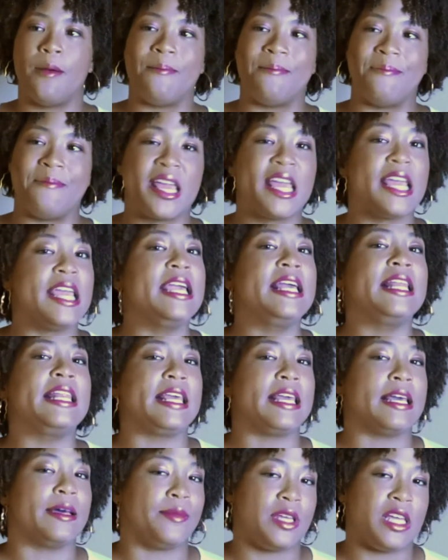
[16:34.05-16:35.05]

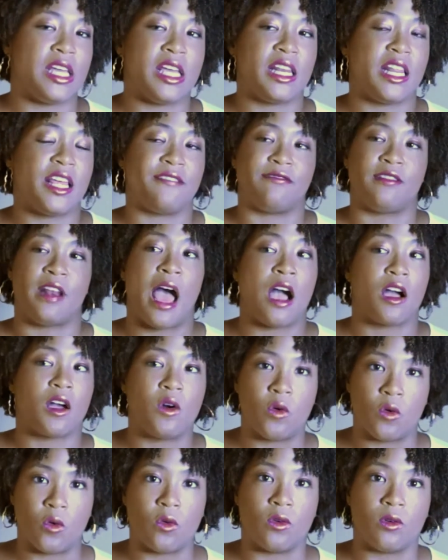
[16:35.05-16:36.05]
medium heat, if not
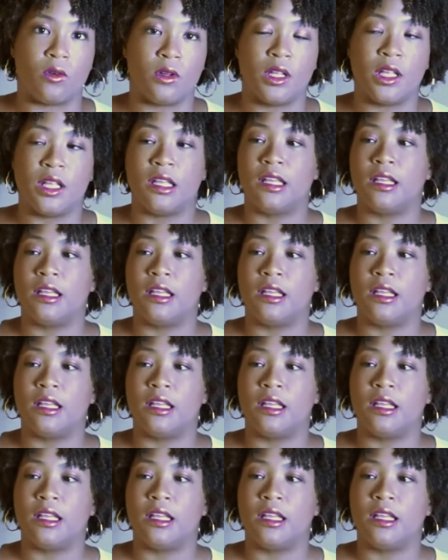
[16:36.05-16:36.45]
cool.